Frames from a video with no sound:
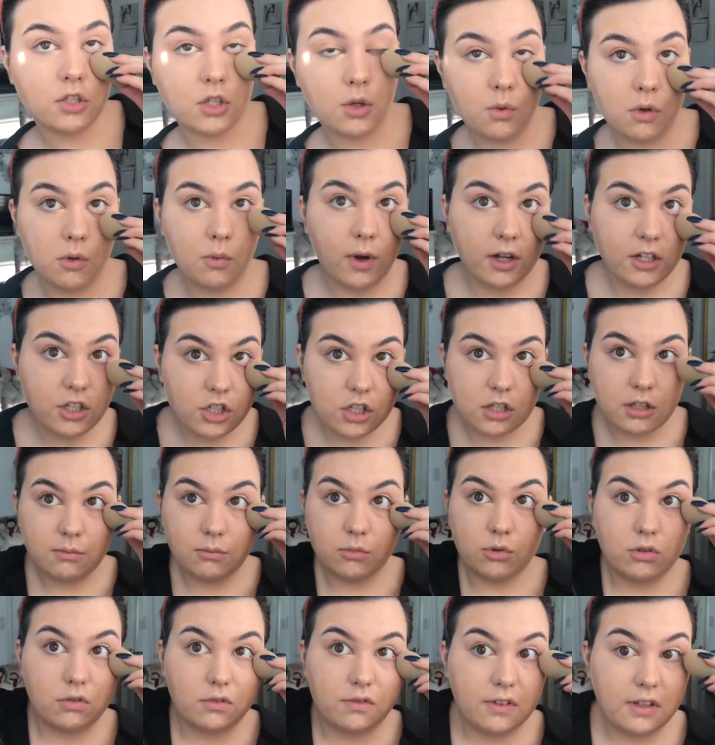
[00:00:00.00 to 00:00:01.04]
So we watched the
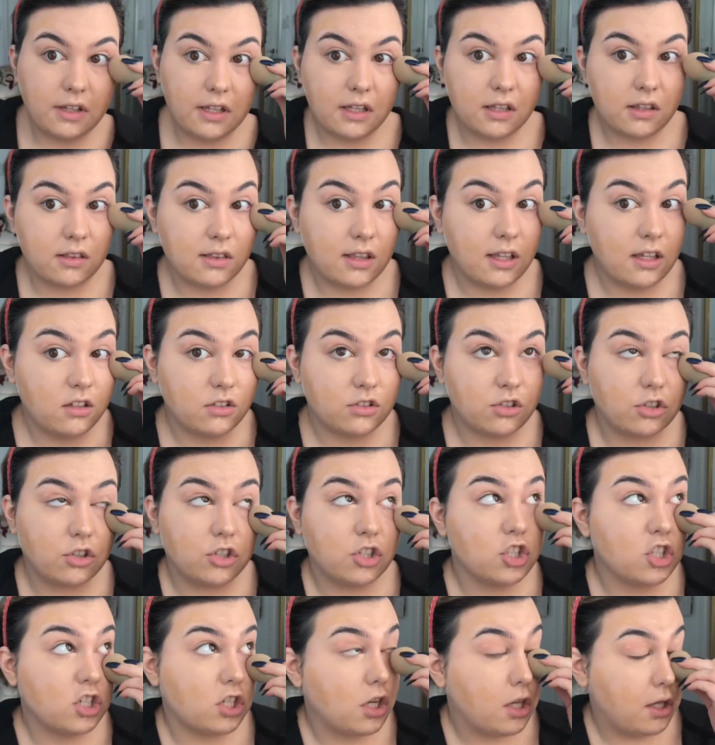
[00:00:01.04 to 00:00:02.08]
movie, things are
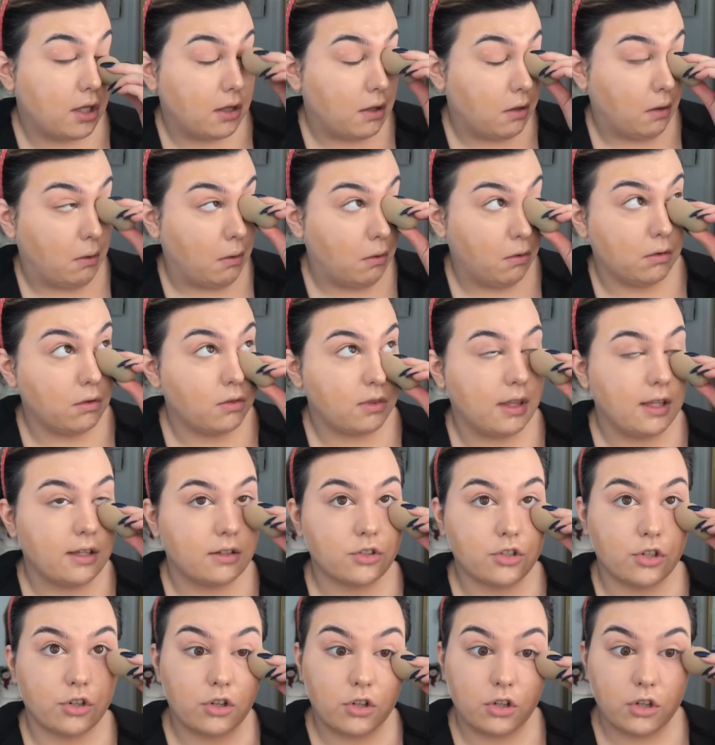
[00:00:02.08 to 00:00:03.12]
chill,
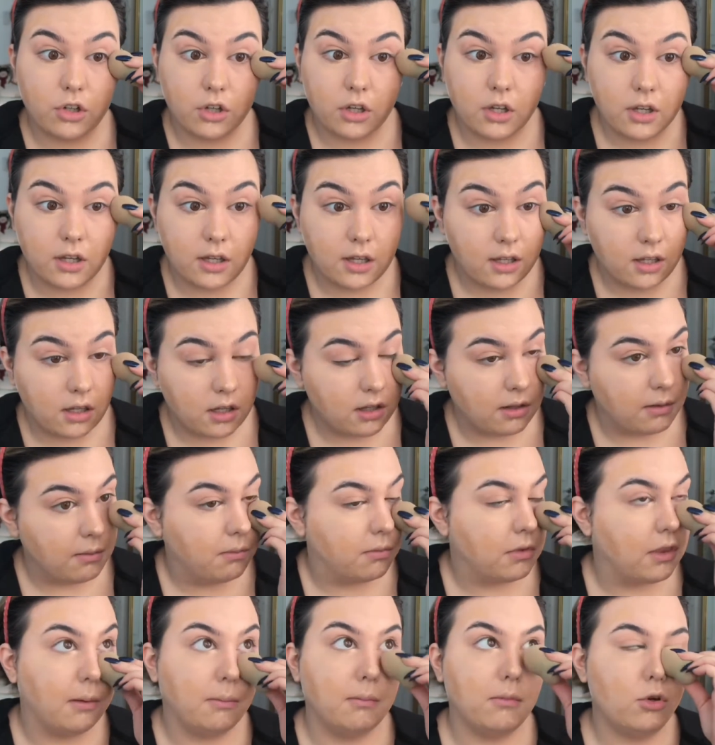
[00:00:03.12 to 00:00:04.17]
things are
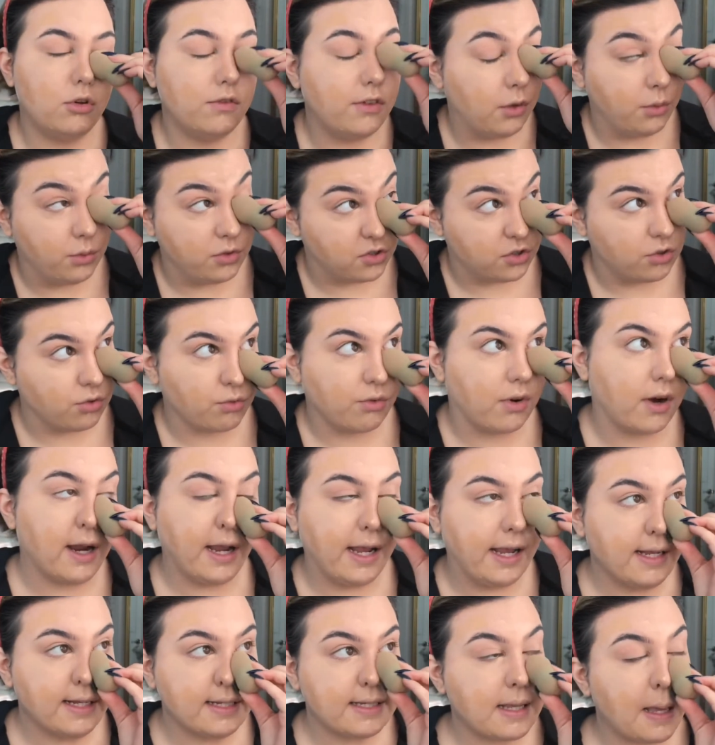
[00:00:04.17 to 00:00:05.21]
good. The movie was
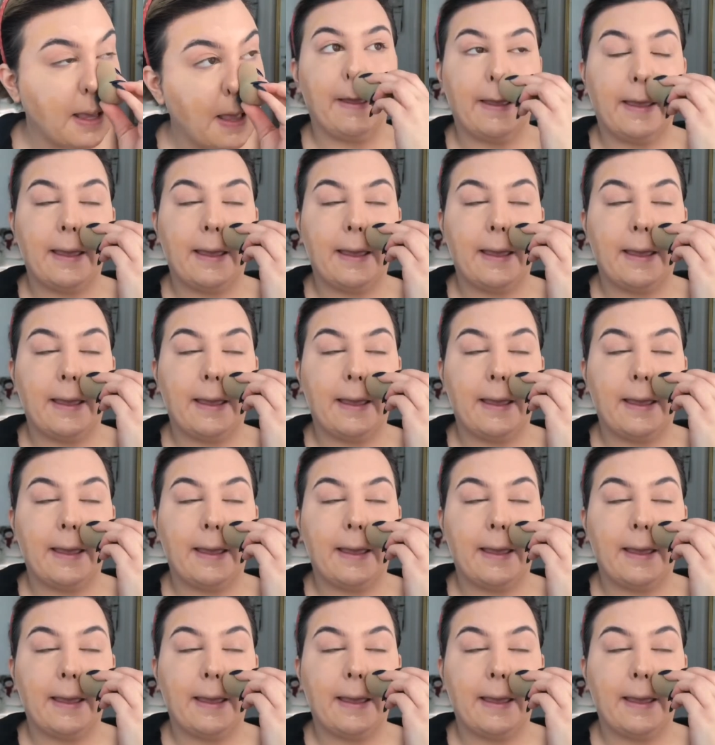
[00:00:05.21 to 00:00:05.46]
great.